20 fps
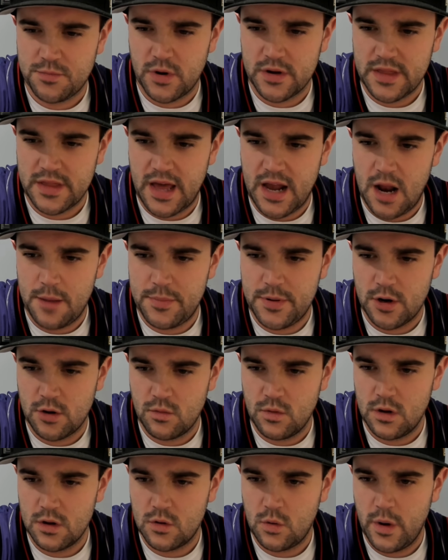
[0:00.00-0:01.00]
bring that up here
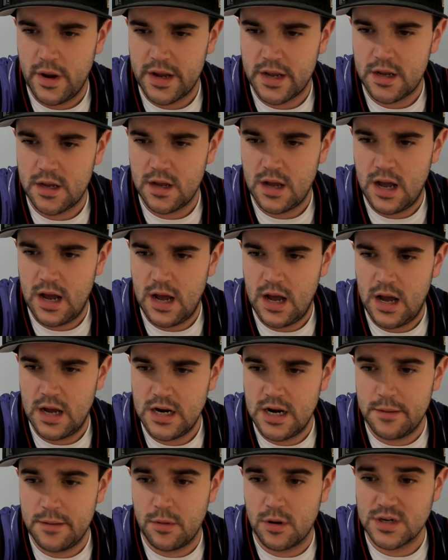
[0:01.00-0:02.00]
real quick,
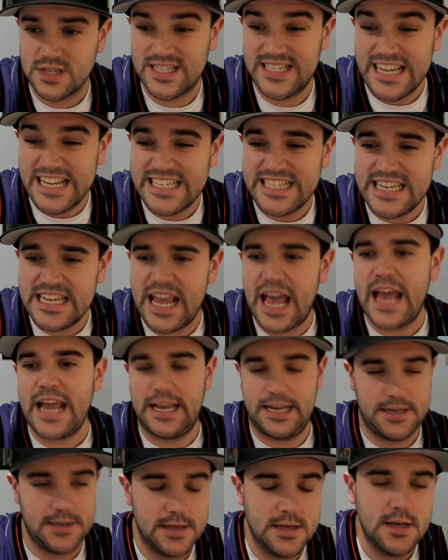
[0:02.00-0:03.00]
number
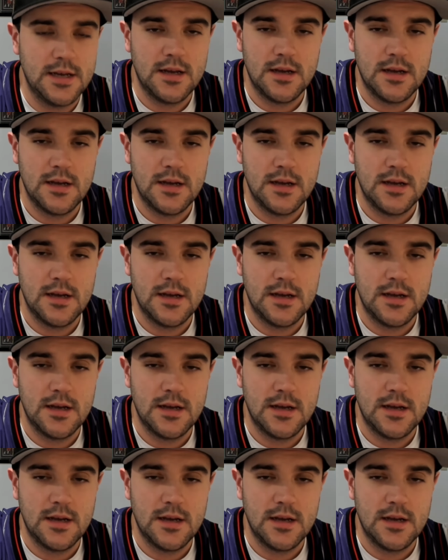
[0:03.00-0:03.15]
68.